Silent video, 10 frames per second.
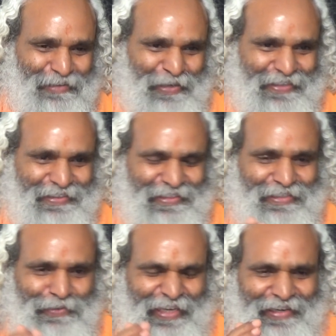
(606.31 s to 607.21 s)

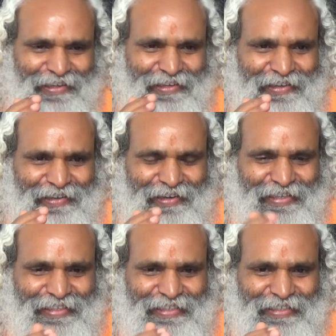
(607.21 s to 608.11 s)
Because when
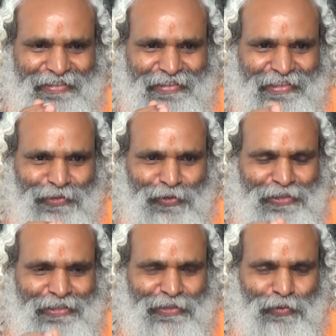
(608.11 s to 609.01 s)
Lord Krishna
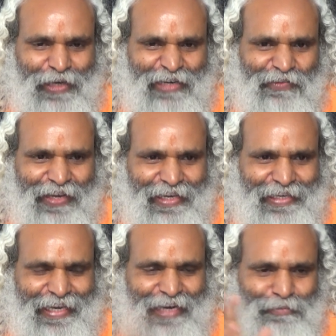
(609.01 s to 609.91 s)
used this word very
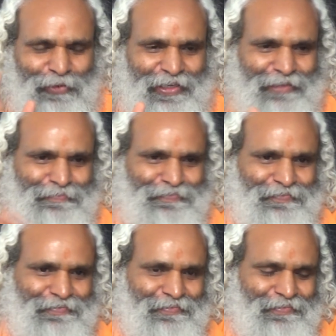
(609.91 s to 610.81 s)
carefully,
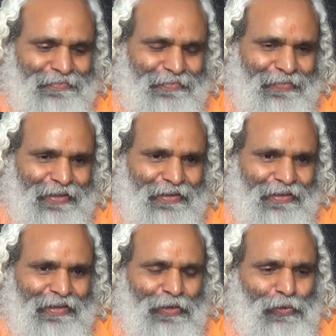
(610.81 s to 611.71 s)

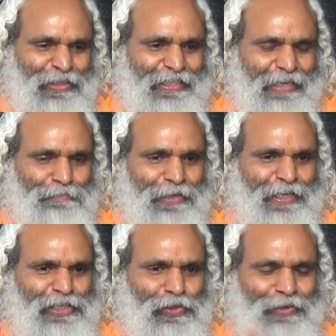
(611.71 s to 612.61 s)
with
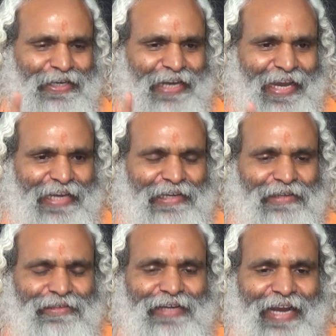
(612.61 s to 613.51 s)
reference to
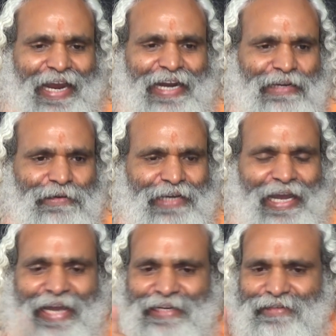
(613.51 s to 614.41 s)
karya and
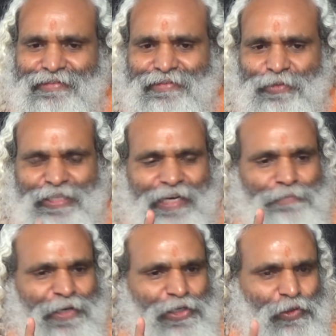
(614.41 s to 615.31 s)
akarya, with
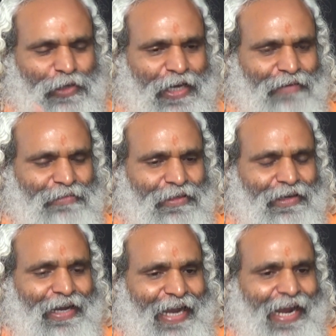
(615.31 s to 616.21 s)
reference to
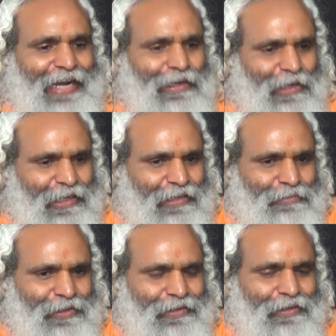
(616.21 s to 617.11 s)
karma and
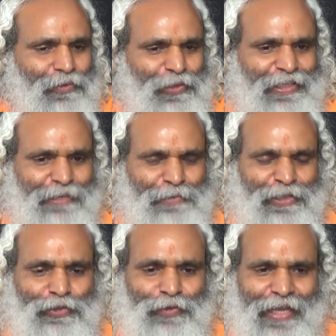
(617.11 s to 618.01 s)
akarma, with
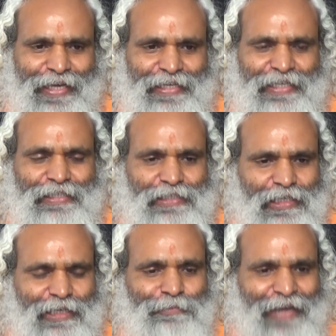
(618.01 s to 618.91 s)
reference to any
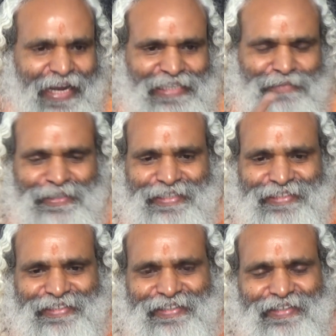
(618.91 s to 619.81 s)
sort of
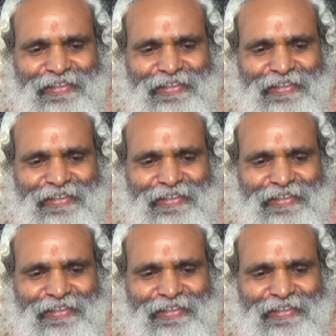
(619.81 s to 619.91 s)
activities,